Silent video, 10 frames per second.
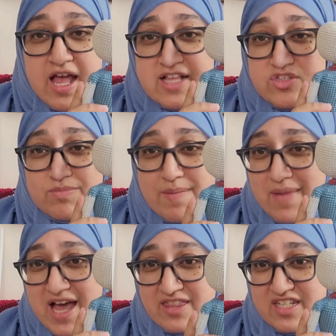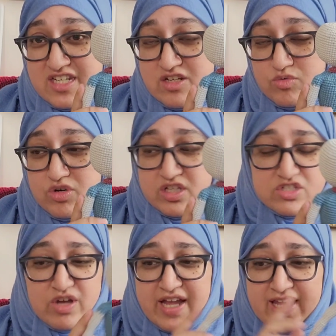And so my math didn't work.
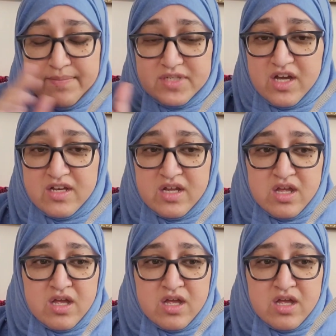So I kept on